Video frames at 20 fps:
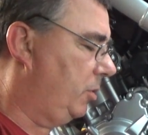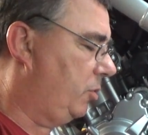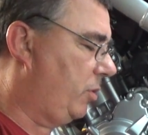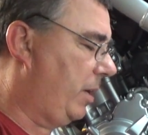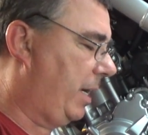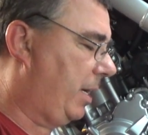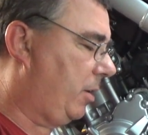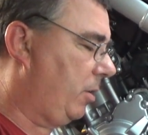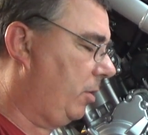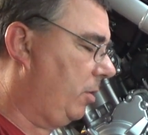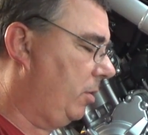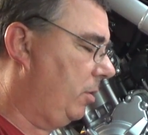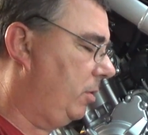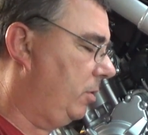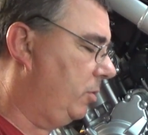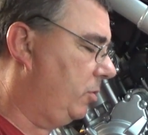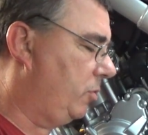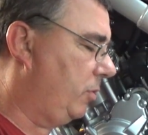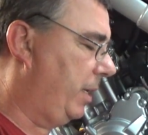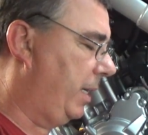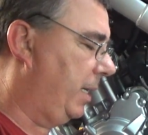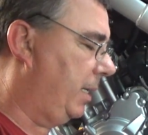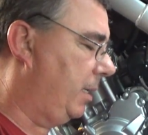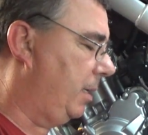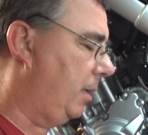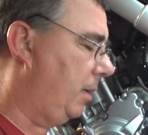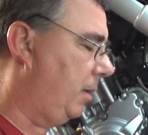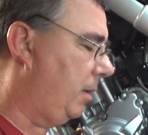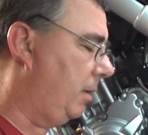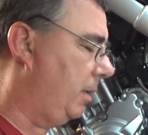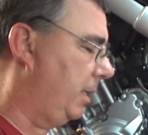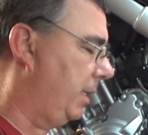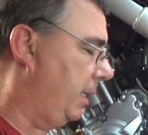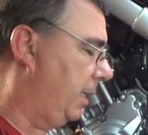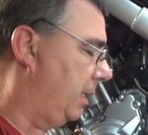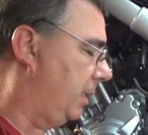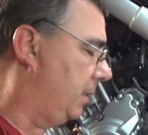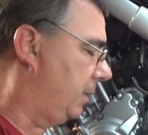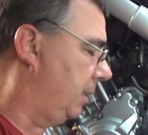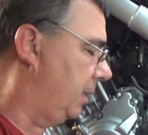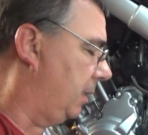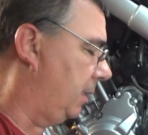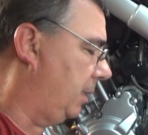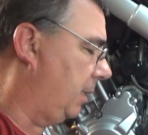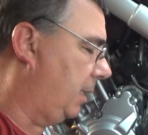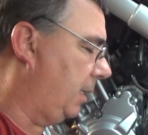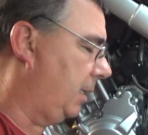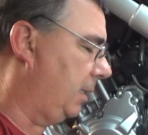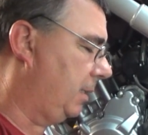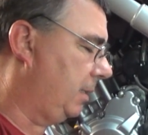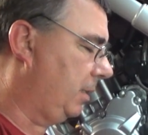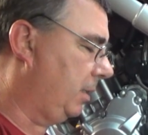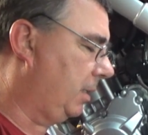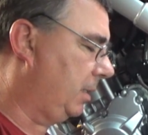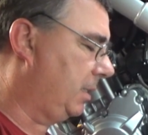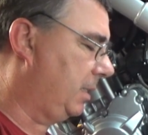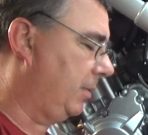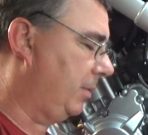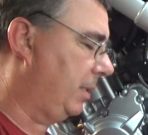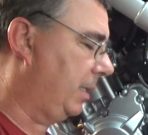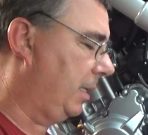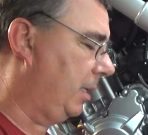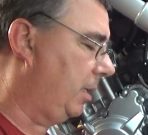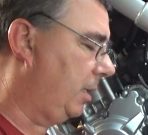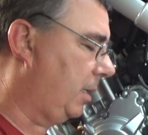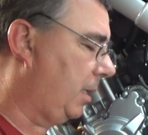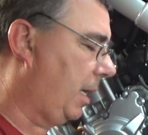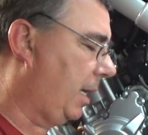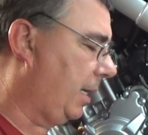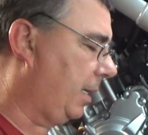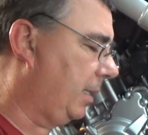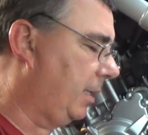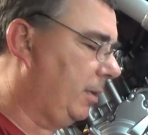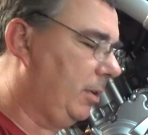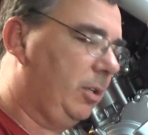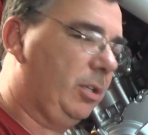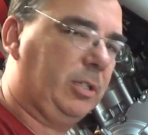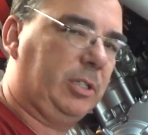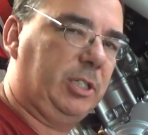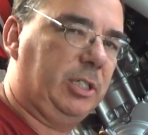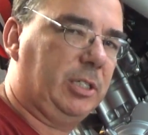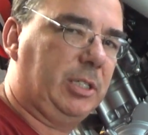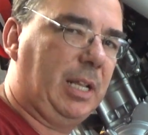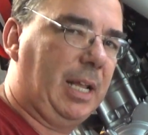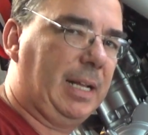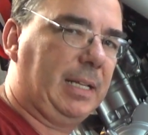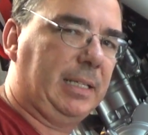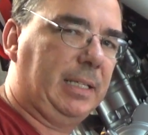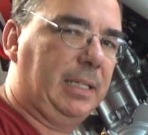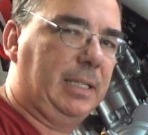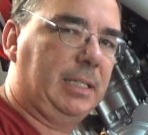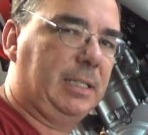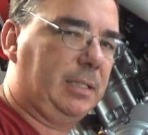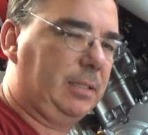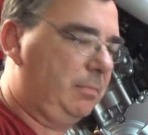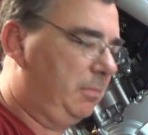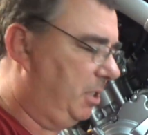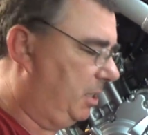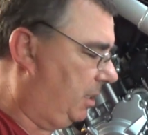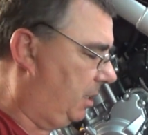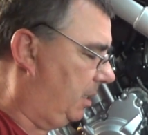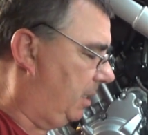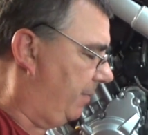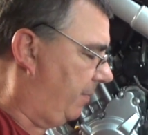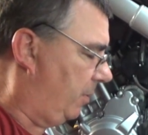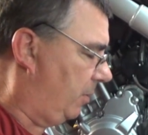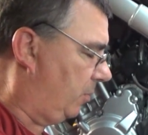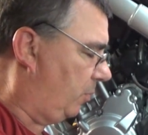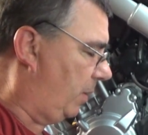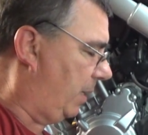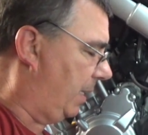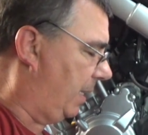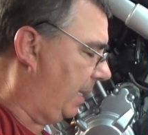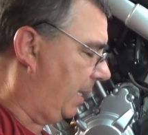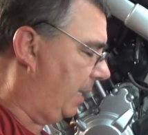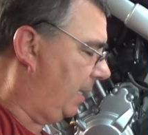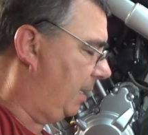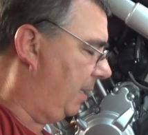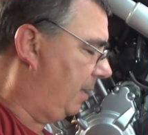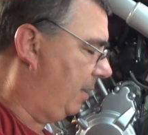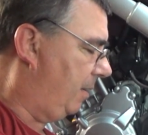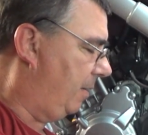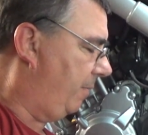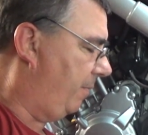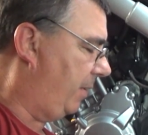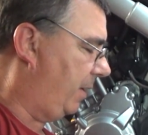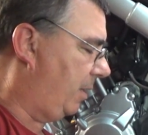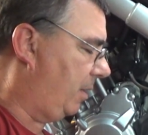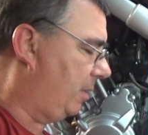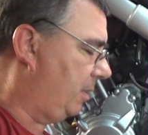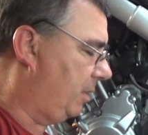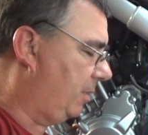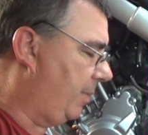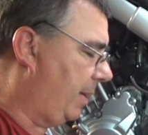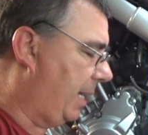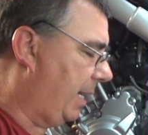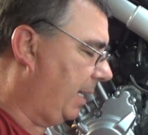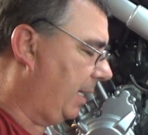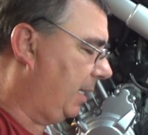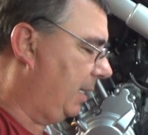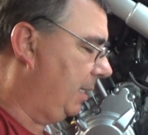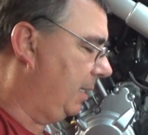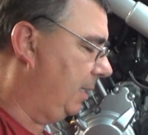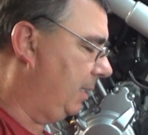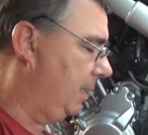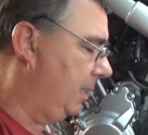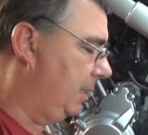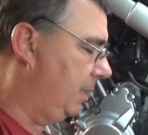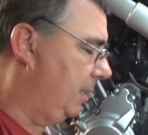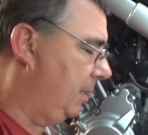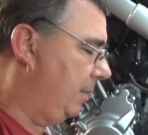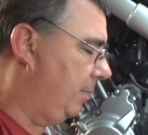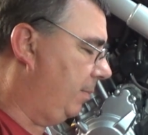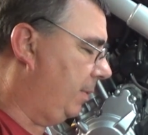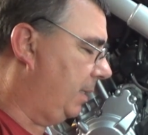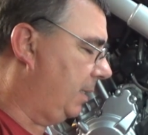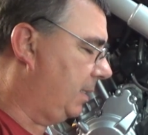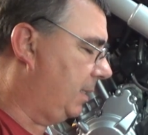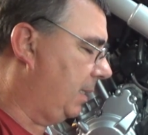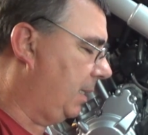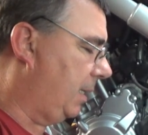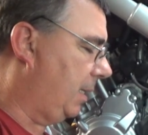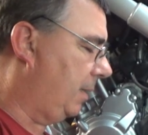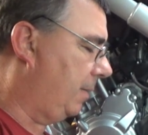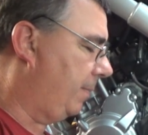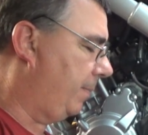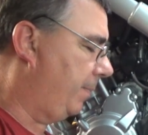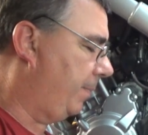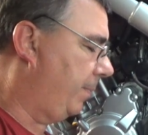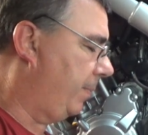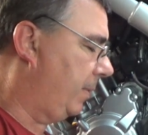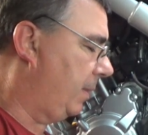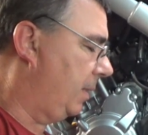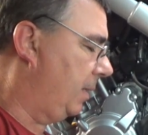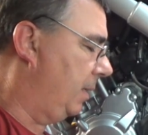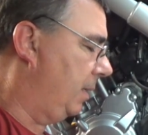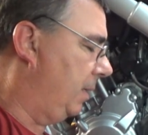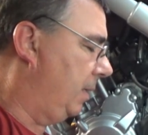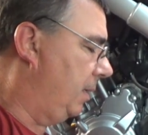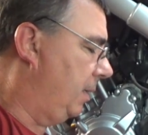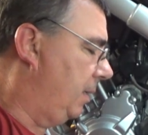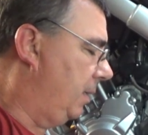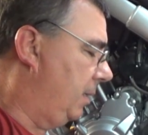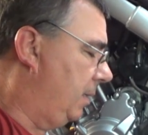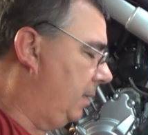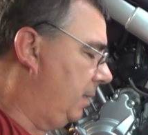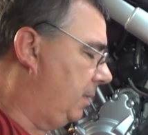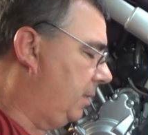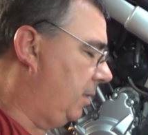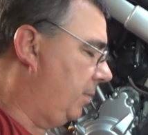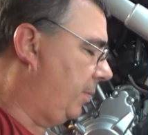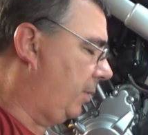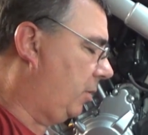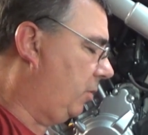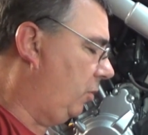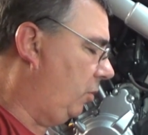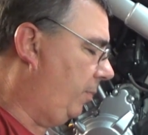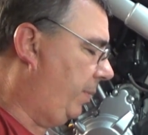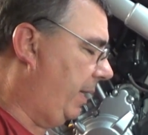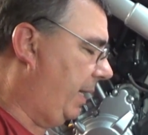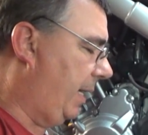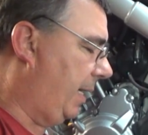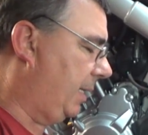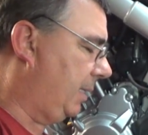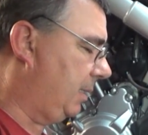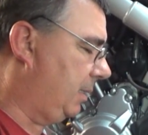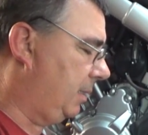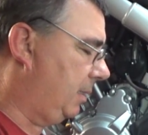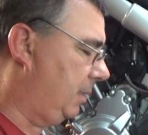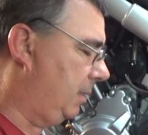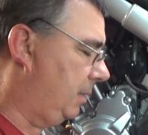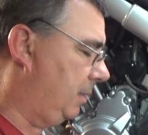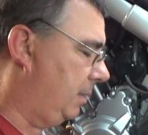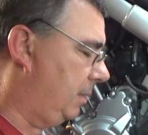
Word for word: Tracker tread on it, and uh, you can see what they look like. They'll look just like this, just a different way they fit onto the bike. But uh, super cool pegs.